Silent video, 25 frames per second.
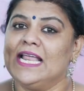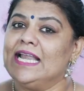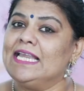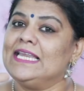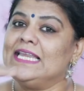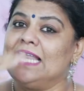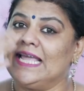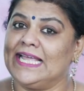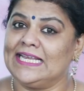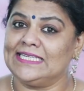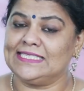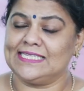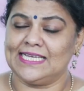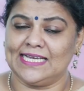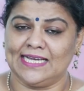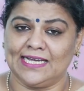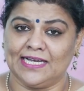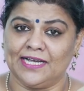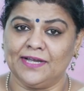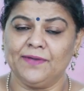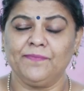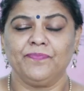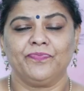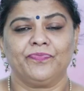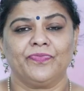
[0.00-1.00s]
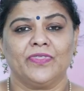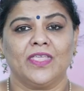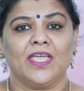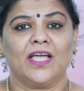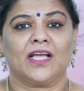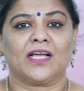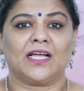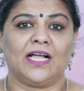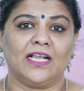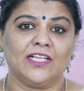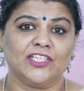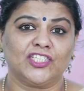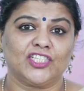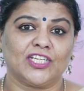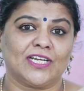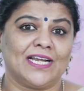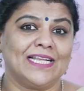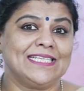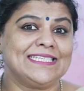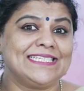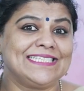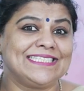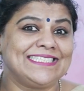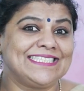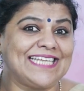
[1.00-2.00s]
Later,
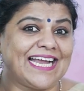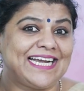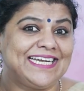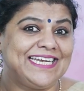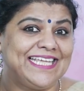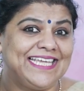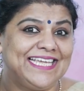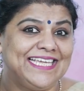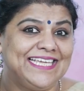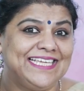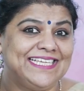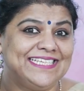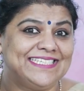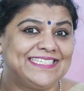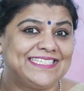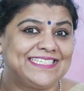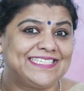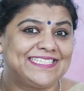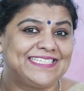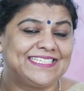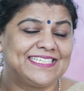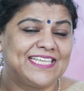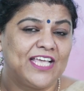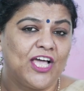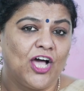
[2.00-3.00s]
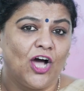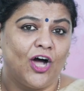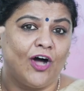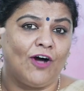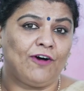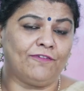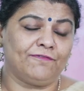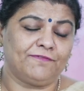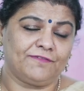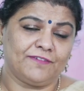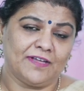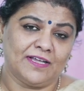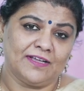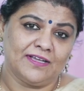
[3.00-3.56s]
Cultural Studies of